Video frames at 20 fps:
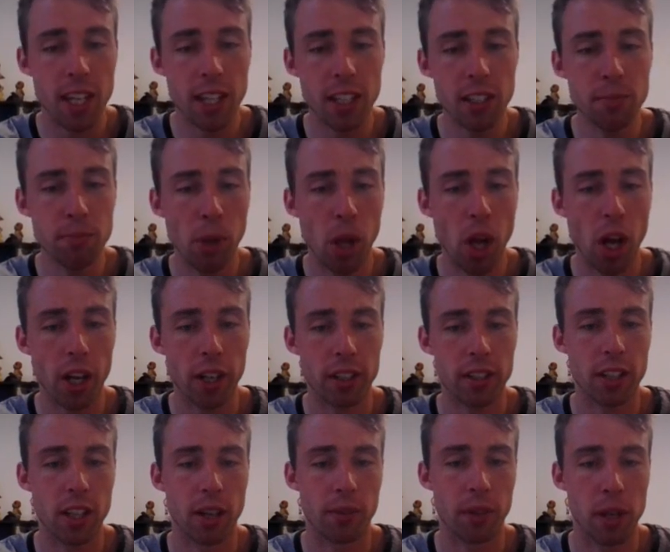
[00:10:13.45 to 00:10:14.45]
And this
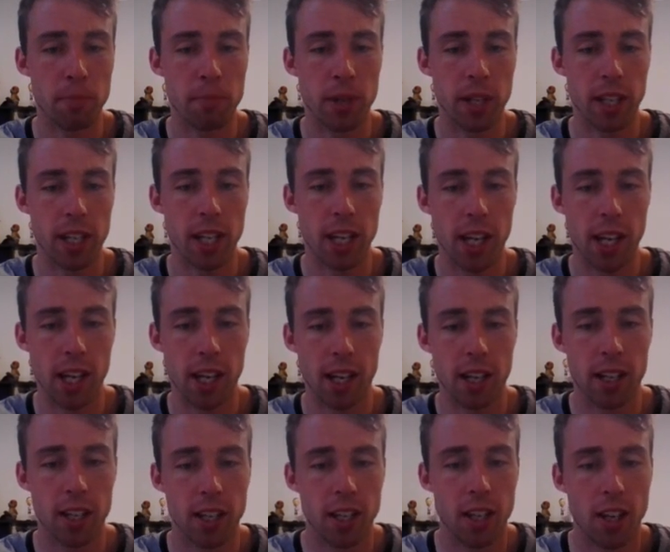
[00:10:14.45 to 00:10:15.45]
bloke that I'm going to pick
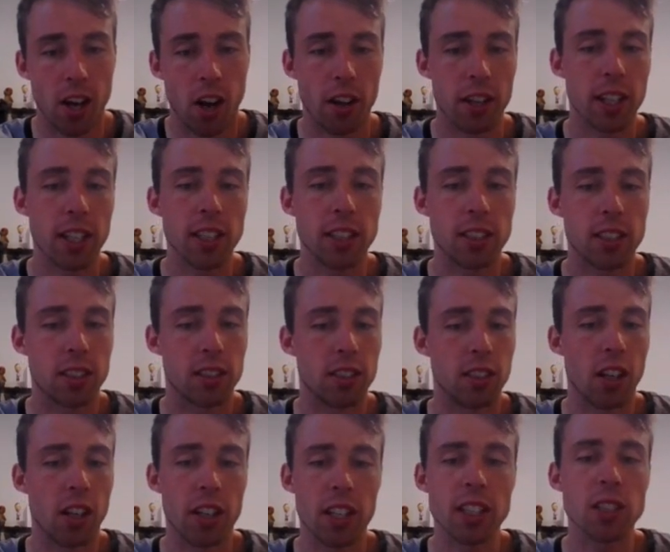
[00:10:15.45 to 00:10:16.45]
here, I think
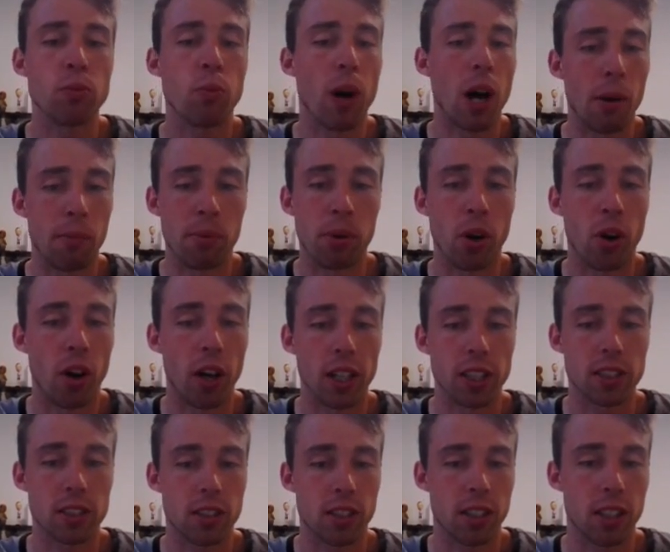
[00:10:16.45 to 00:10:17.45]
he's well
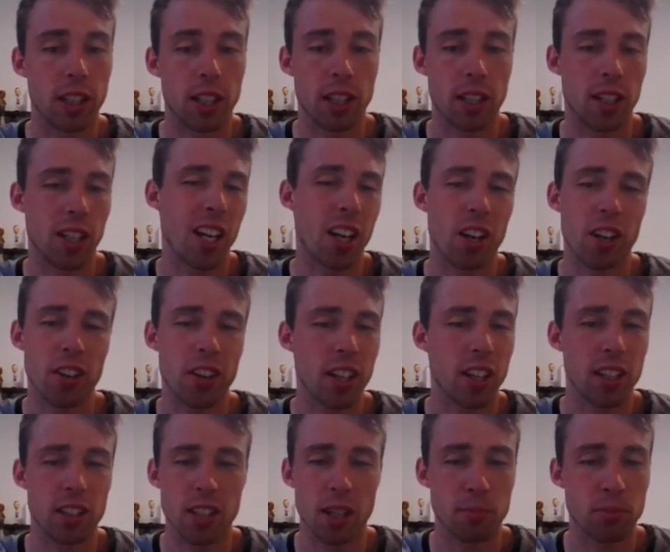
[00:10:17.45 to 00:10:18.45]
priced and I
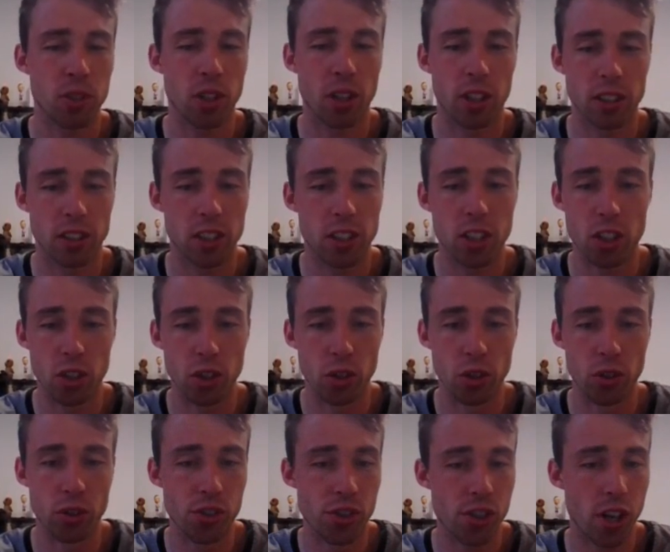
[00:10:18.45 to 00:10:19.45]
think his upside is
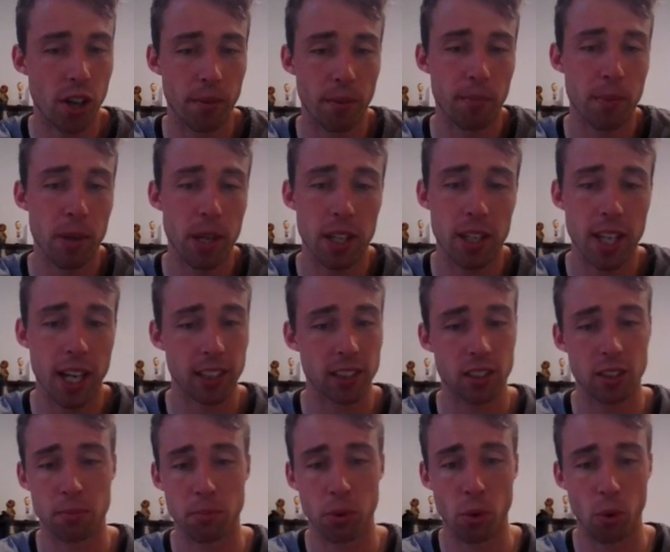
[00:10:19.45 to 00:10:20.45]
huge. I'm a big
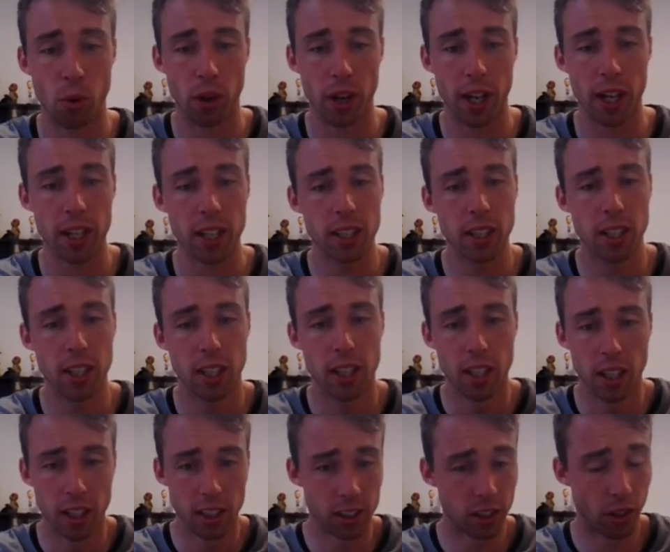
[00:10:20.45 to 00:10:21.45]
Cats supporter,
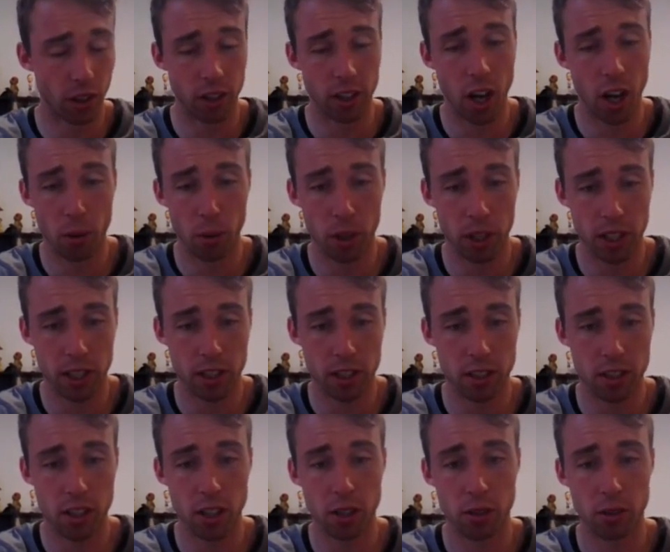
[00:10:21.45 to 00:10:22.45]
so I know what he
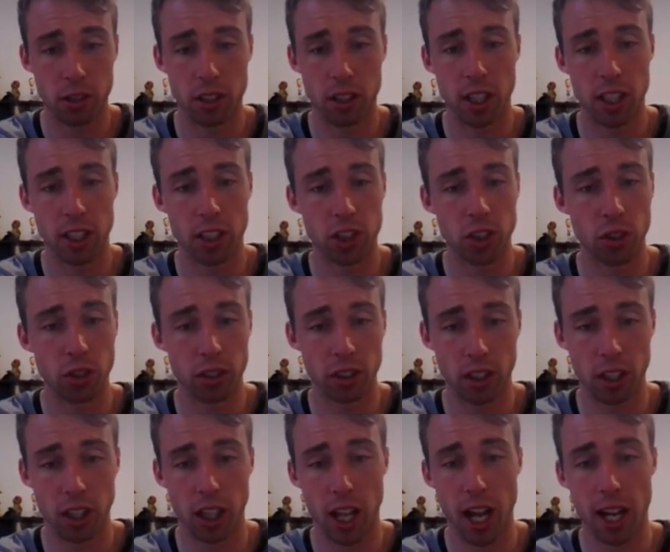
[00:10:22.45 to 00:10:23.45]
can do. And
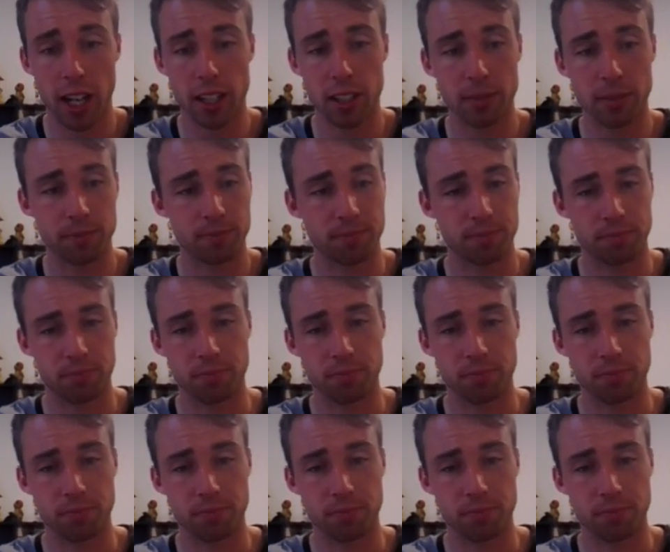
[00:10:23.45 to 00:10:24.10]
Jordan Clark,